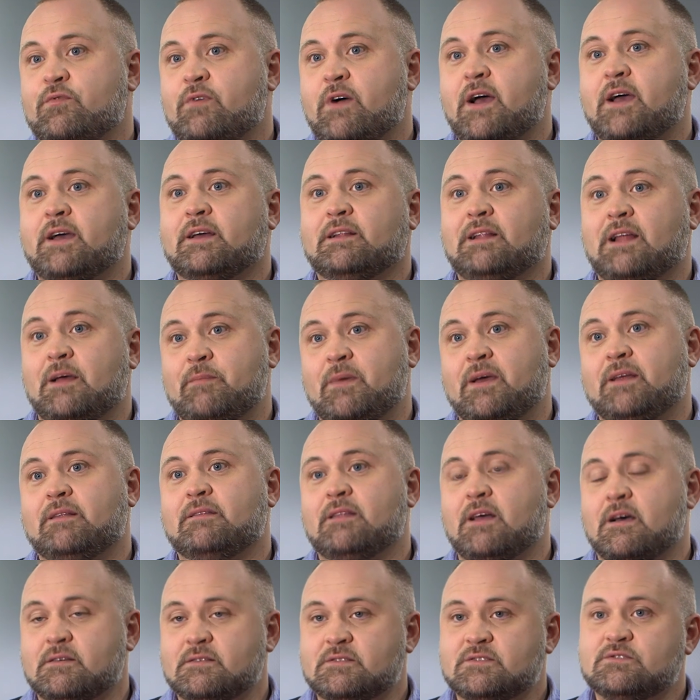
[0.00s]
to perform
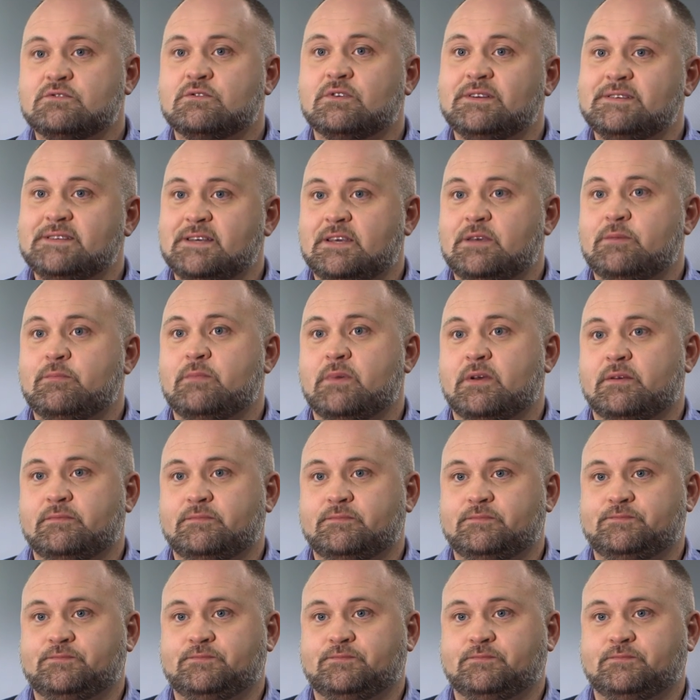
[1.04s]
equipment maintenance.